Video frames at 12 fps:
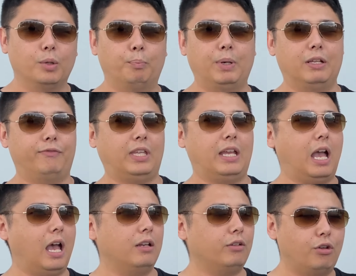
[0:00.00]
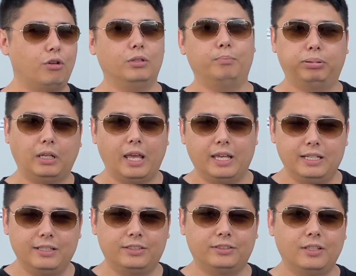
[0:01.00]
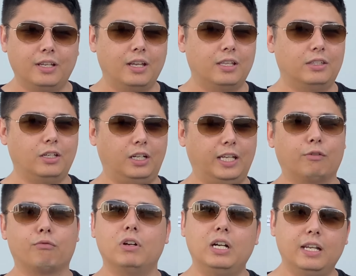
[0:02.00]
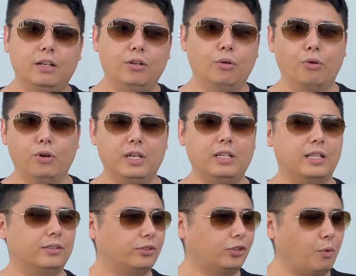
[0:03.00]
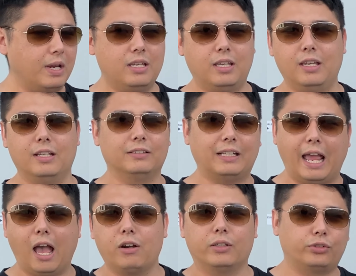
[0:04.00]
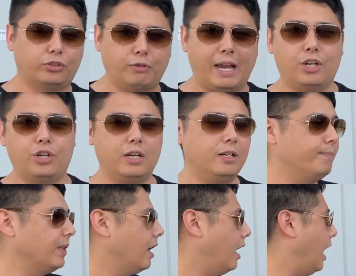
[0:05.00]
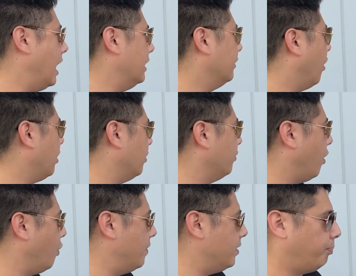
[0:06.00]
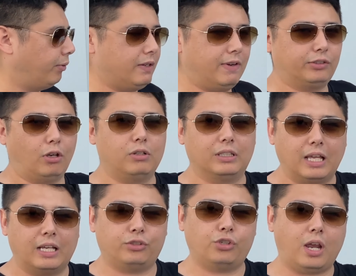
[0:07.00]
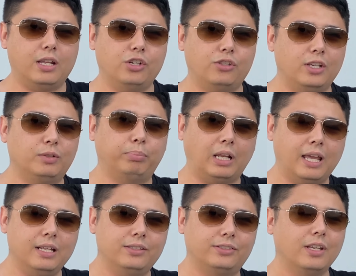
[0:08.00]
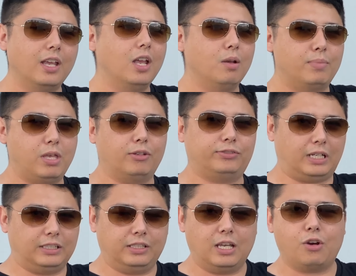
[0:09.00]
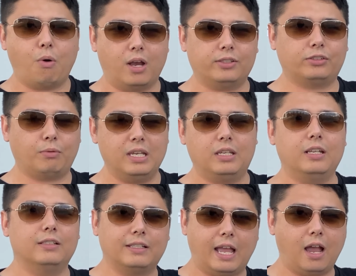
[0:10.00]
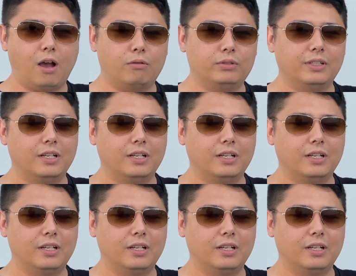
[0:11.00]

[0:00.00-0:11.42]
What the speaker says: but if they aren't good blades, they're going to get really annoying and squeaky and loud and scratchy. And I don't know when the previous owner last changed these blades. They were starting to get quite squeaky and loud.